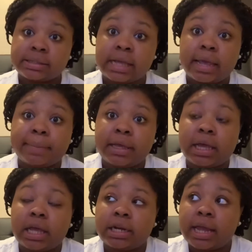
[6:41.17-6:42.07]
take
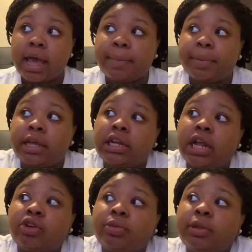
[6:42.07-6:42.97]
me a nap. And
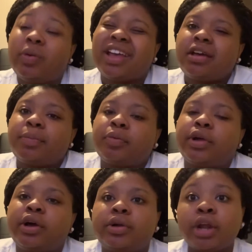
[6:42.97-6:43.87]
I normally wake up
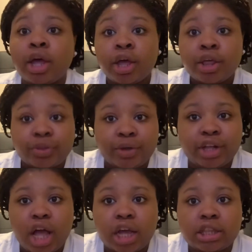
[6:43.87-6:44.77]
around 3
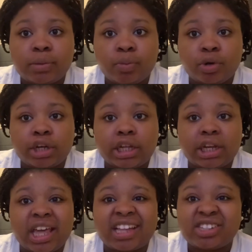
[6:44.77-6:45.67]
o'clock in the
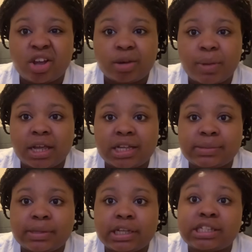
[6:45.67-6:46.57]
morning and talk to my
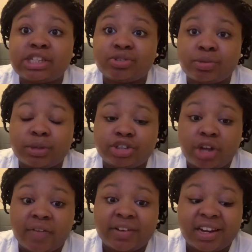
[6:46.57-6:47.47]
husband because he's normally
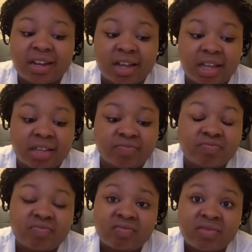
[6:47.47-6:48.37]
driving at night.
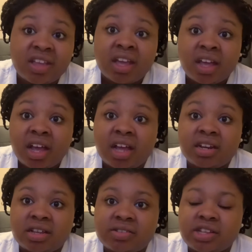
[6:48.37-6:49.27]
I
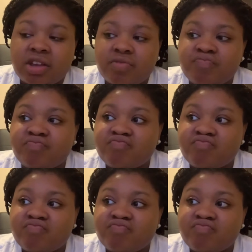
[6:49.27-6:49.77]
know, so